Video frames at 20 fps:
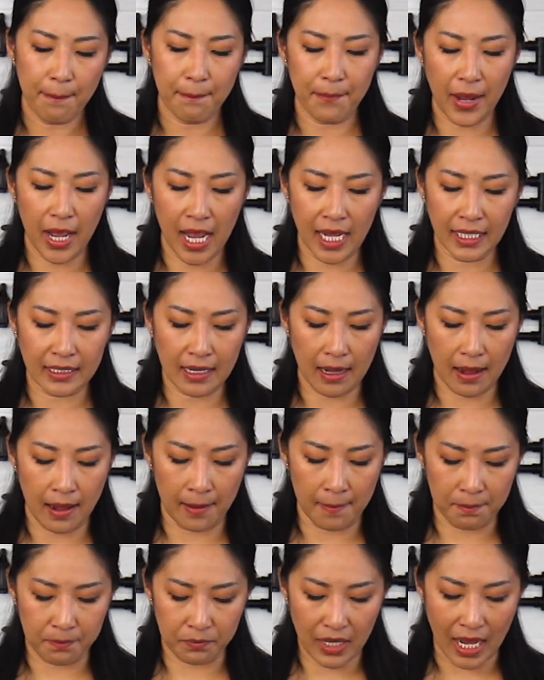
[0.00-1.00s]
But
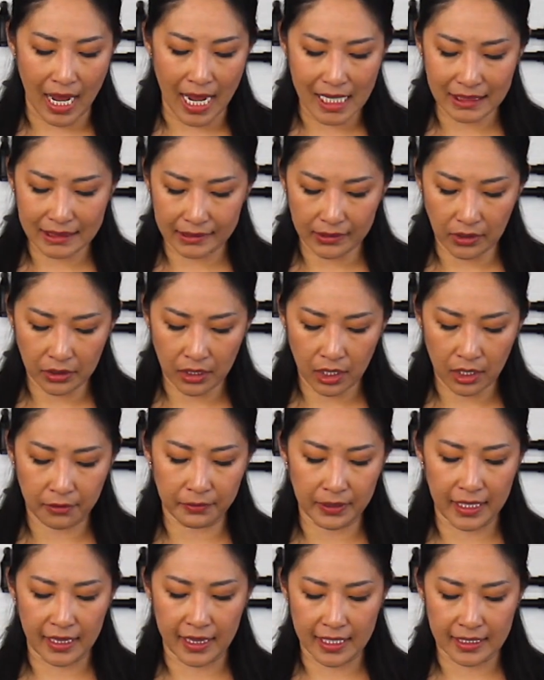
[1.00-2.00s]
I started
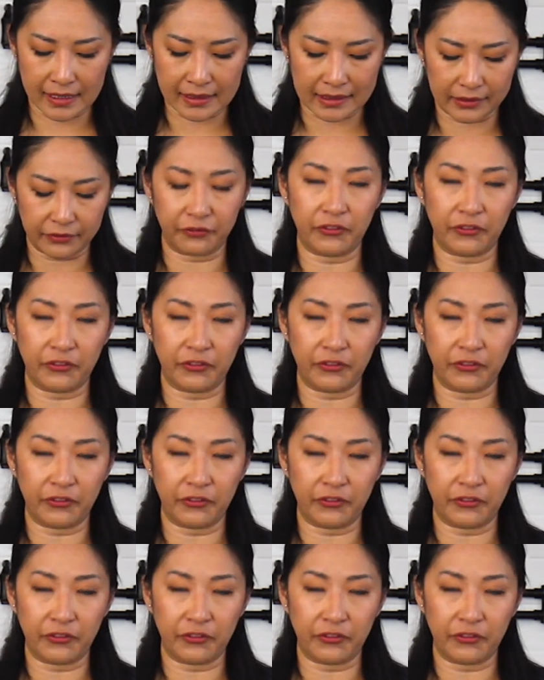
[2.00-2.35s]
with this